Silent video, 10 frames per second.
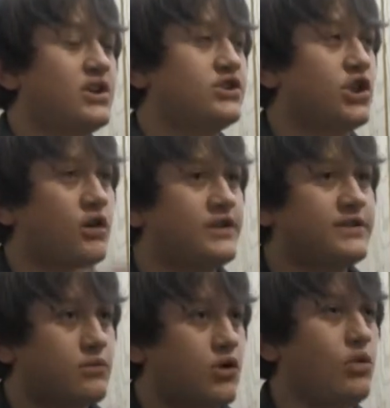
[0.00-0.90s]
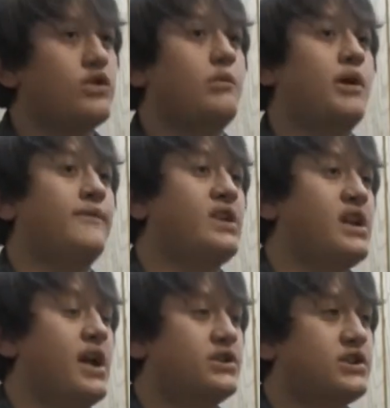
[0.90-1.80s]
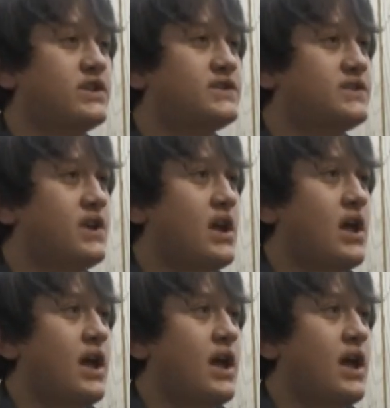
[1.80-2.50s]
She'd always record them on a VHS,